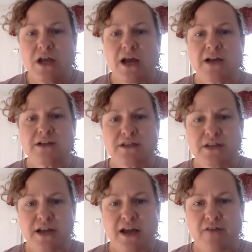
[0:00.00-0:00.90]
and to
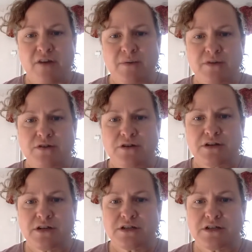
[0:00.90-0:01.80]
then have
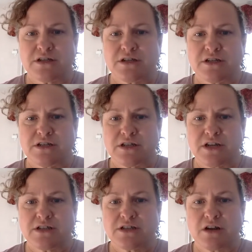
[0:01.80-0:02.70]
opportunities to
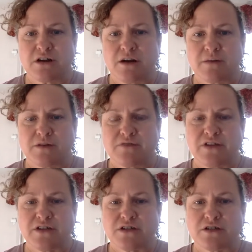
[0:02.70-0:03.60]
discuss our
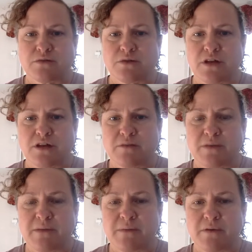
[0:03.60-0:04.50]
observations with other
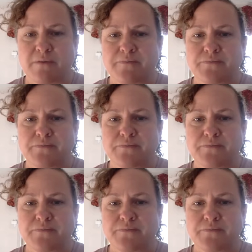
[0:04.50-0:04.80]
people